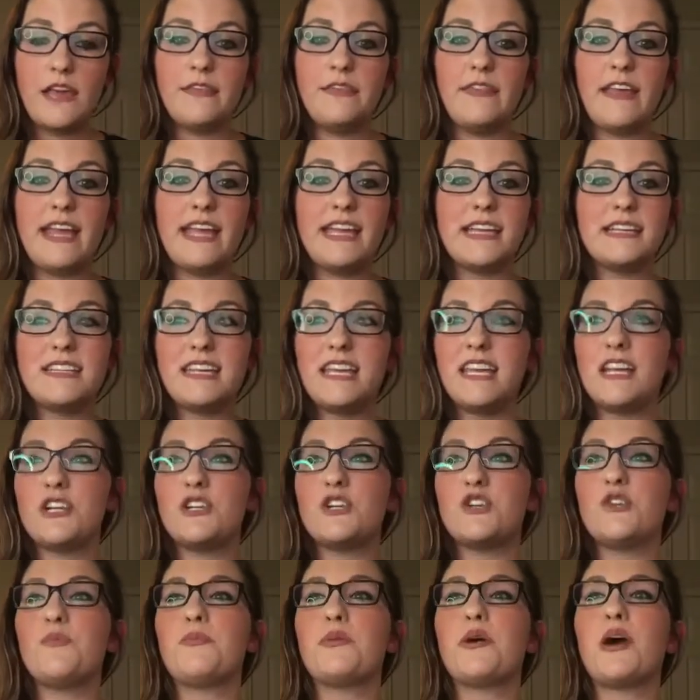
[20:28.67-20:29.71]
They get to hear
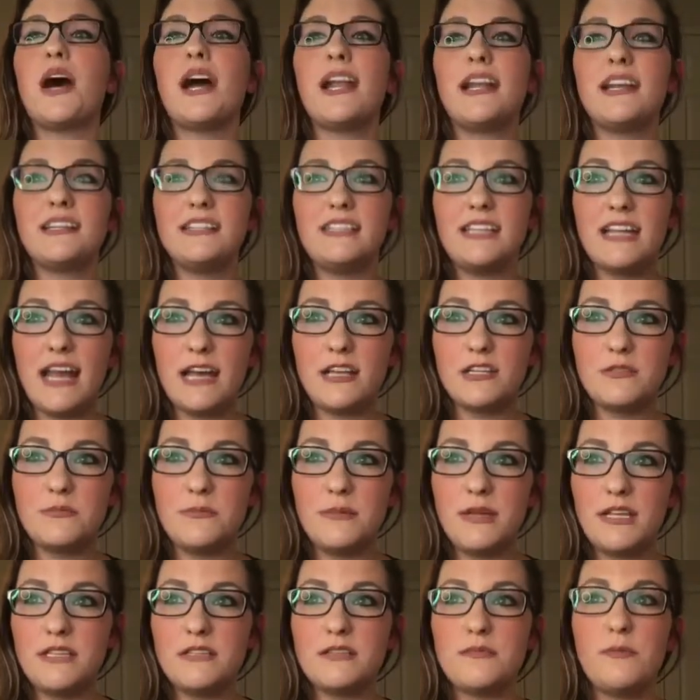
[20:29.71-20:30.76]
new product
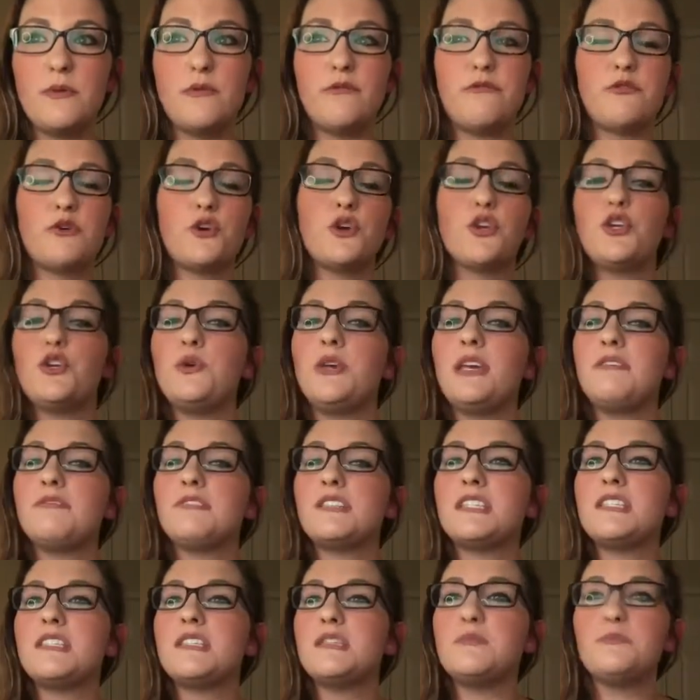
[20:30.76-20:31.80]
announcements before you
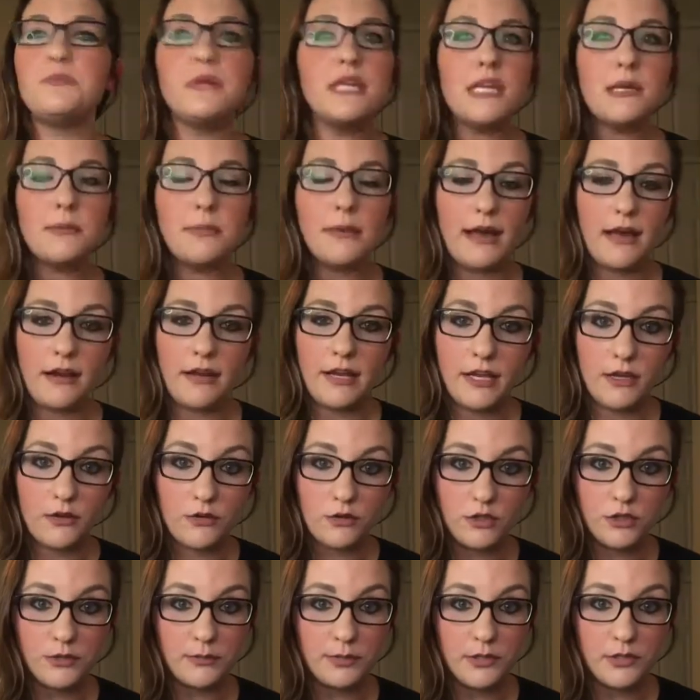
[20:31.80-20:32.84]
even speak about it
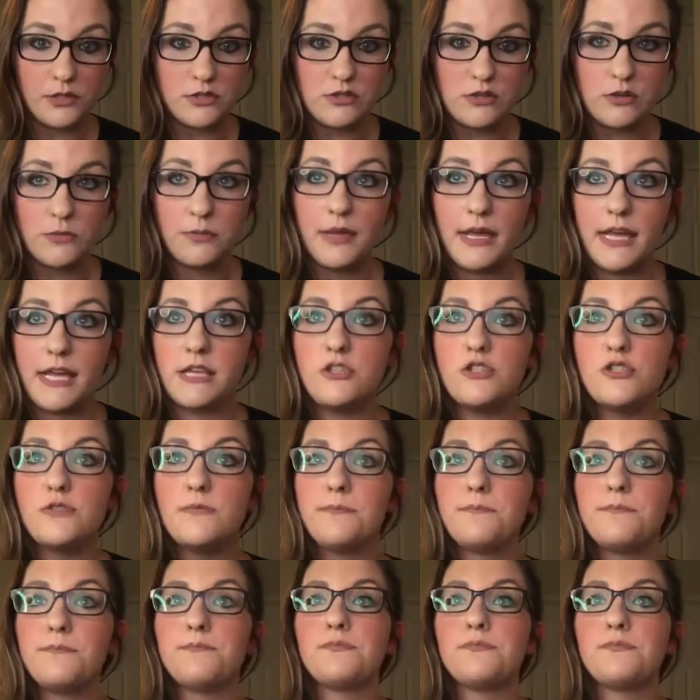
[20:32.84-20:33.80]
on your personal page.